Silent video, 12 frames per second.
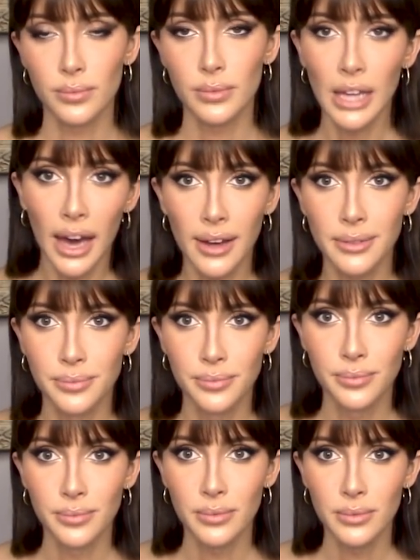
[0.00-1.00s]
yeah,
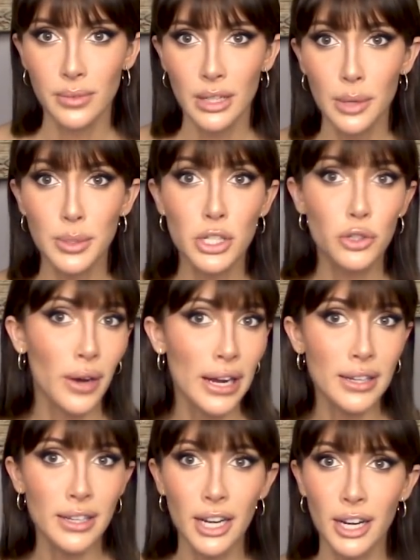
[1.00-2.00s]
it was a
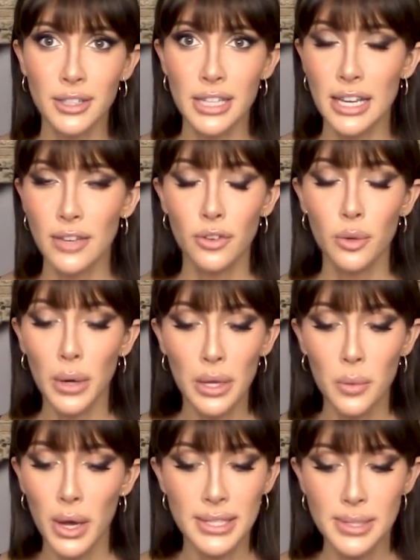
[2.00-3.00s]
great year. Take it for what it
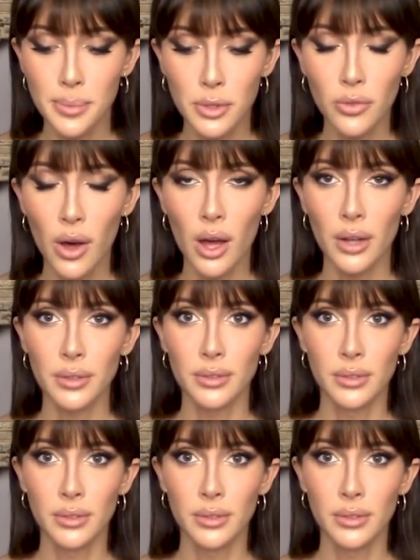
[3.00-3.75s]
was and move on.